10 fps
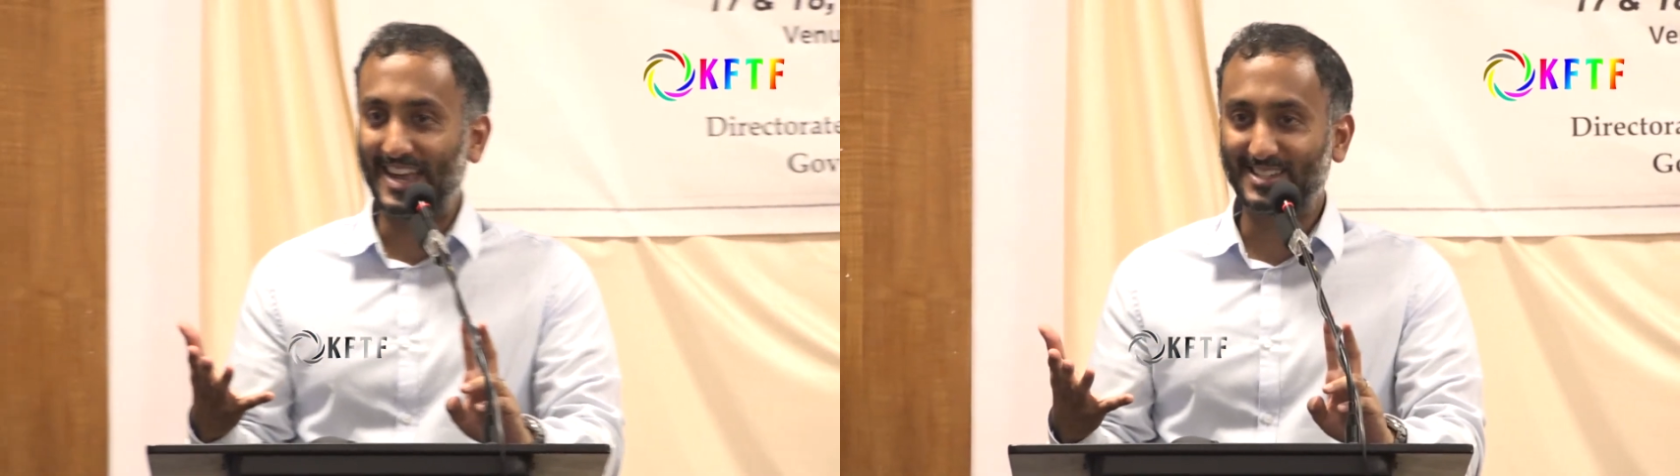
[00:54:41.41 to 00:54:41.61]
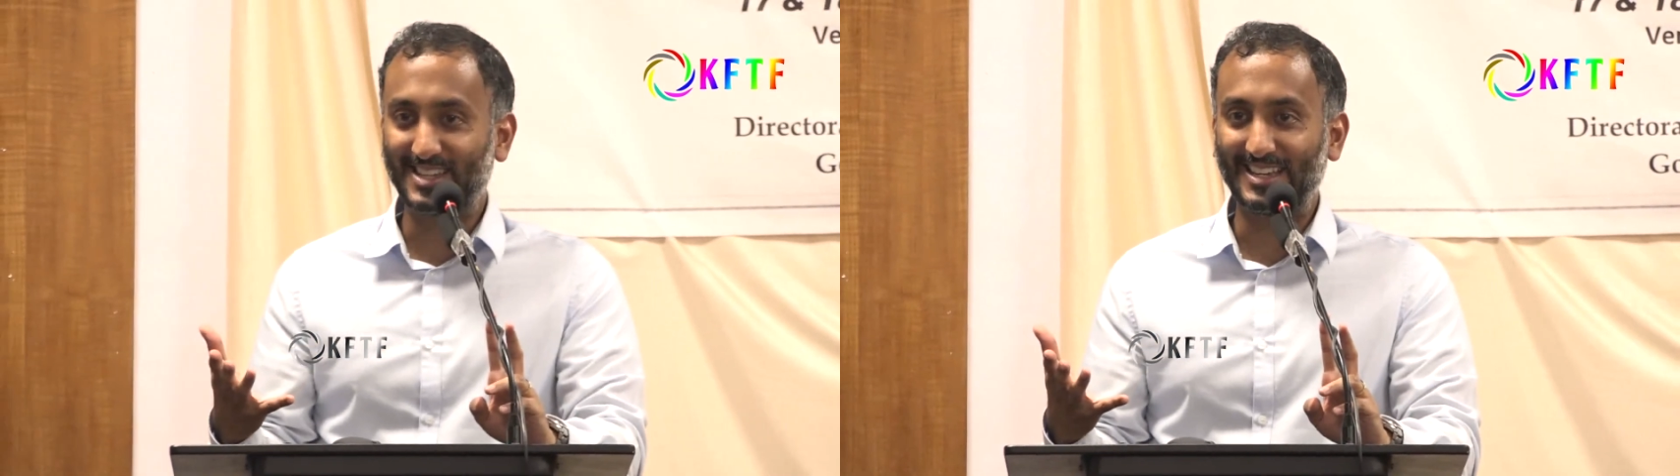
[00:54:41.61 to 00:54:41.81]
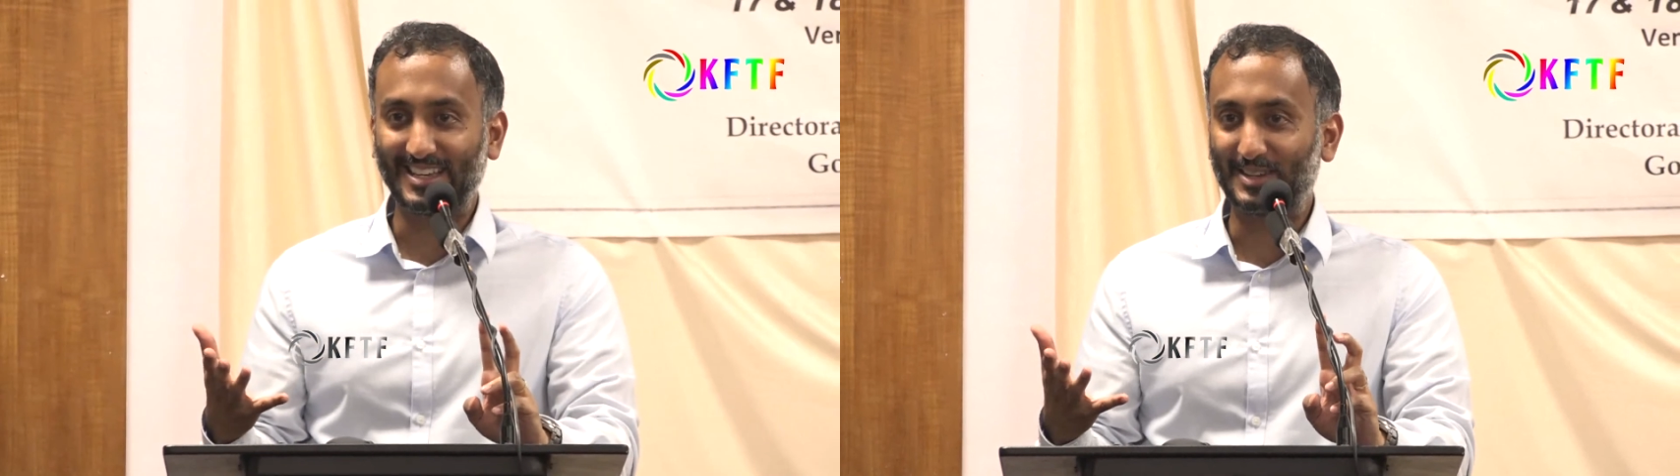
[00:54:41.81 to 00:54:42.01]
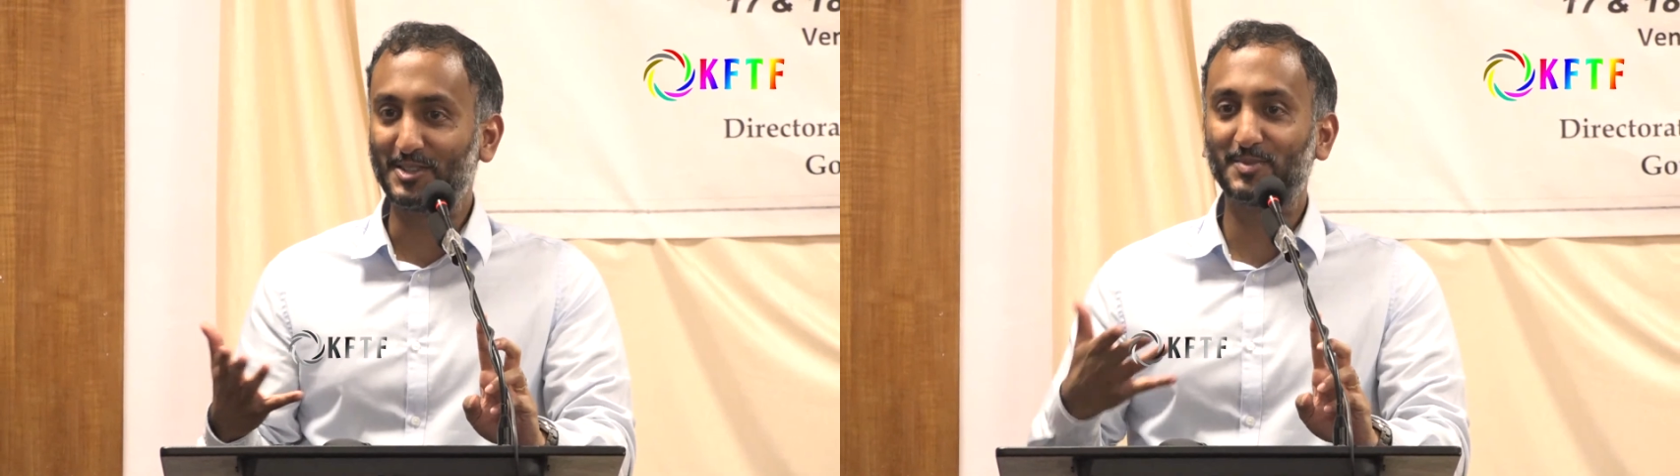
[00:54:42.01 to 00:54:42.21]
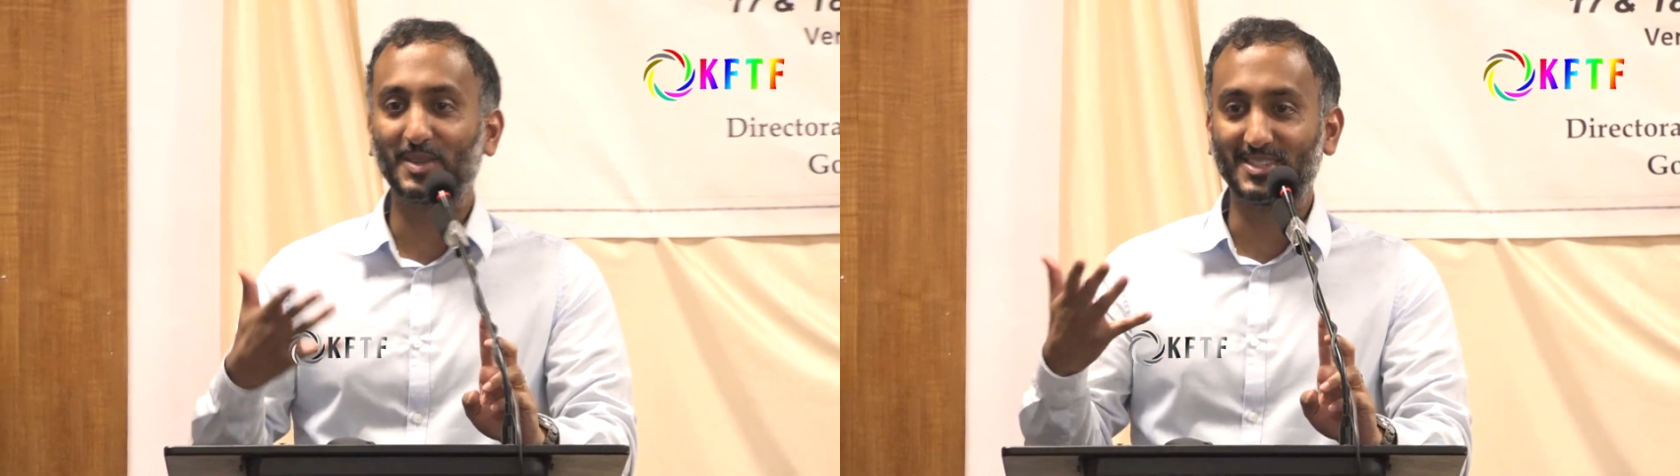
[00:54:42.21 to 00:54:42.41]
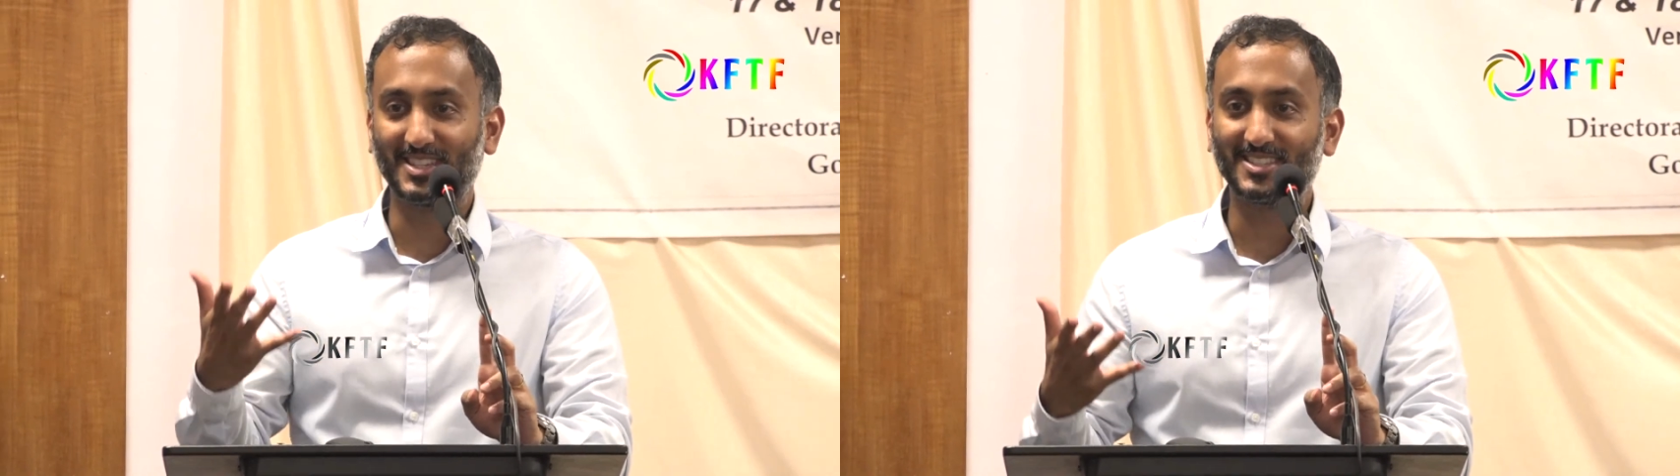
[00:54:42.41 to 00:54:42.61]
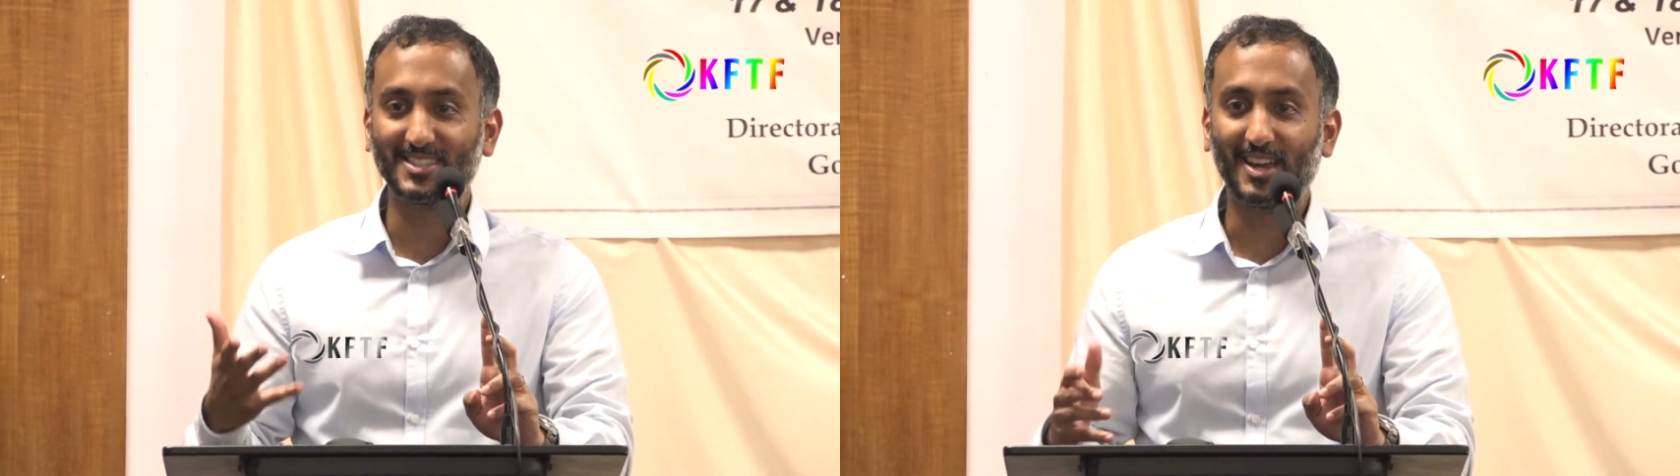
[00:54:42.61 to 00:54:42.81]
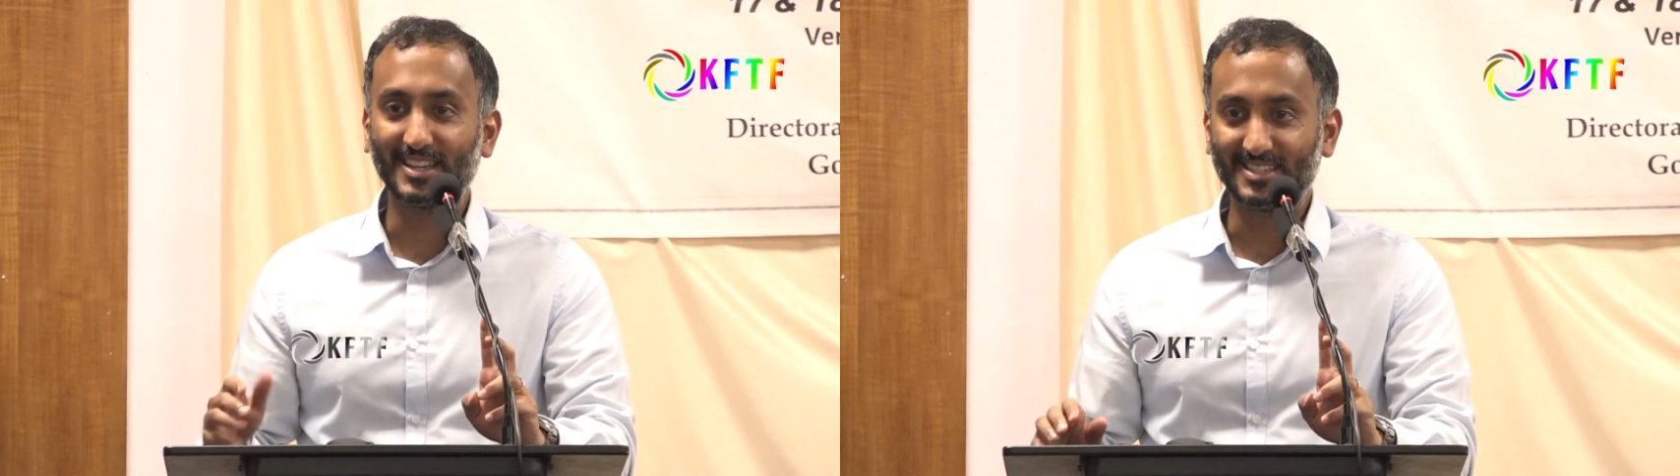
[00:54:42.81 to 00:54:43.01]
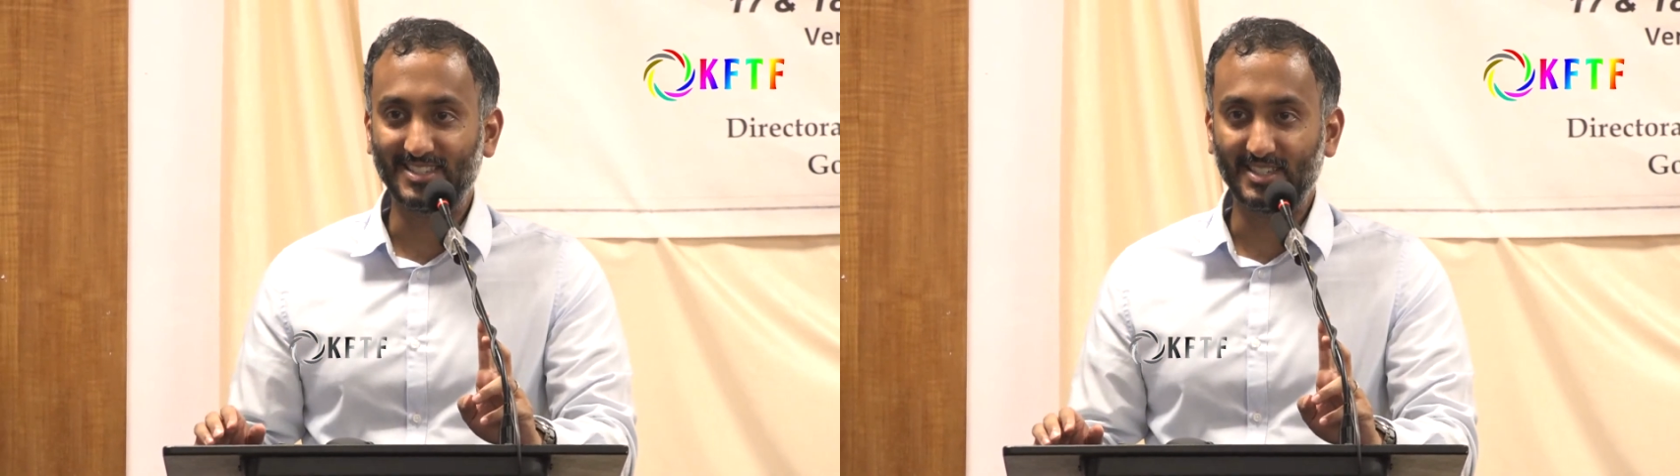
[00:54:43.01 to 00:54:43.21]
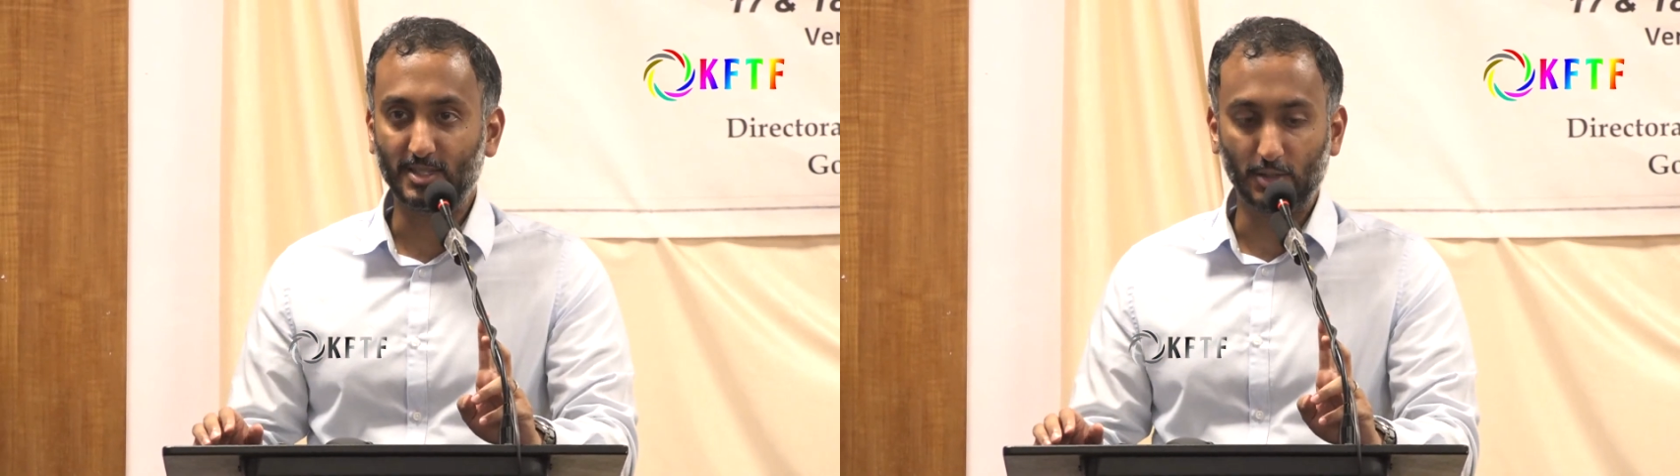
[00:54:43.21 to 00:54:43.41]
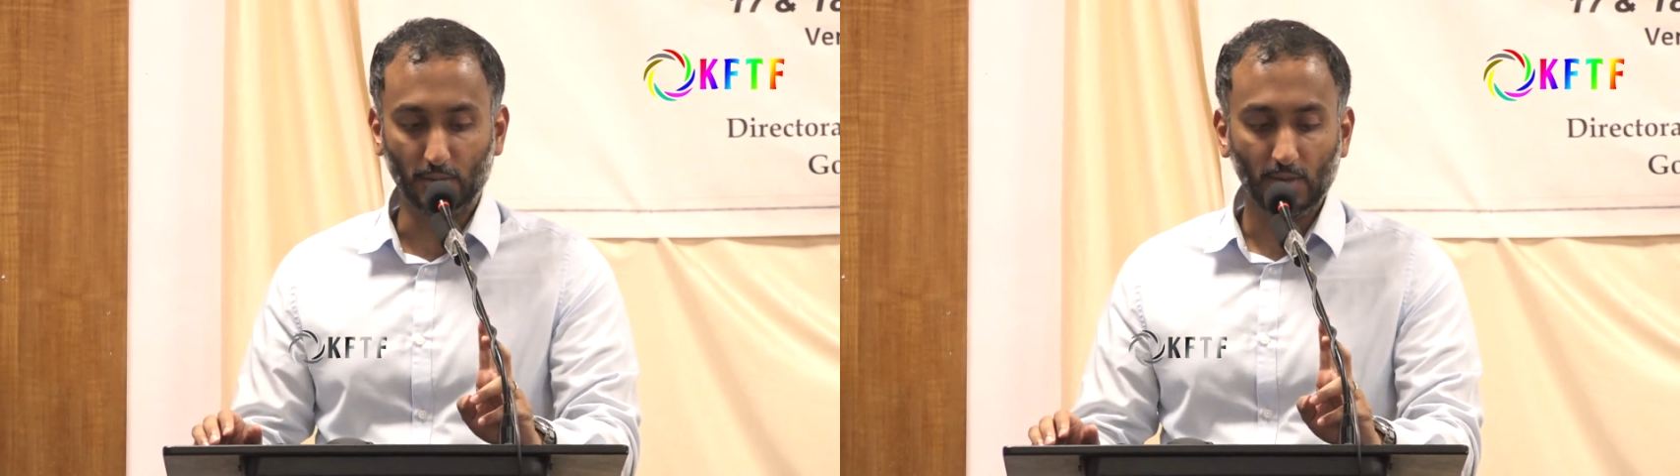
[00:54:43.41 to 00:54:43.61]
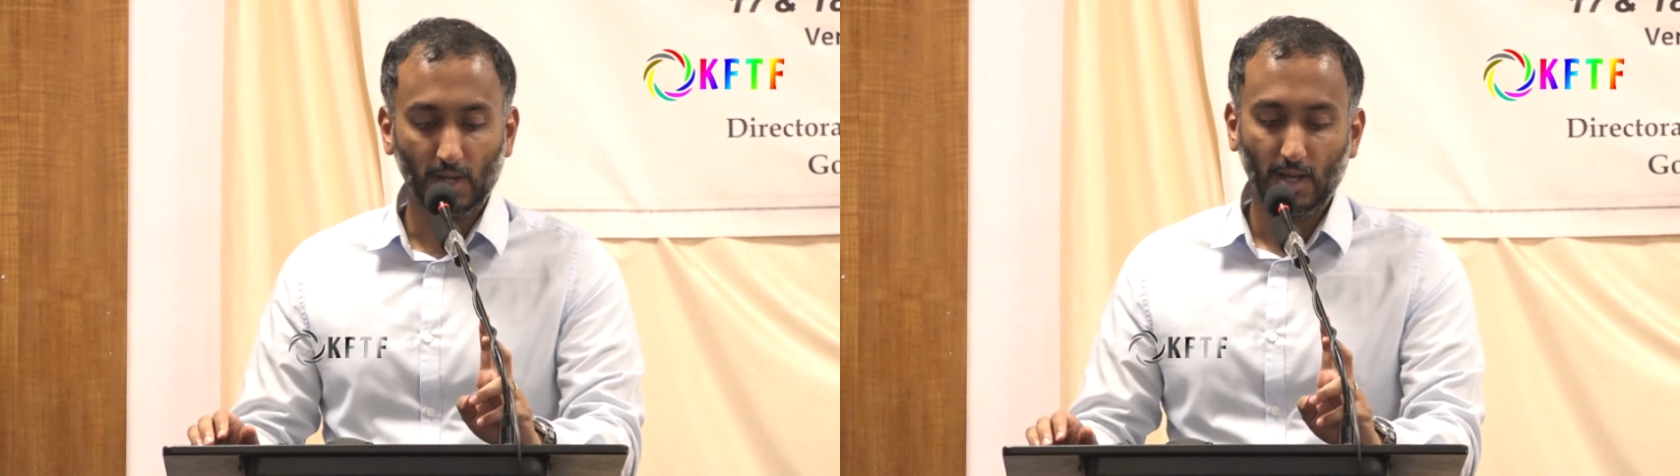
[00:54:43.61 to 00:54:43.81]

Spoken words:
Naxalite leaders because that's not easy to do.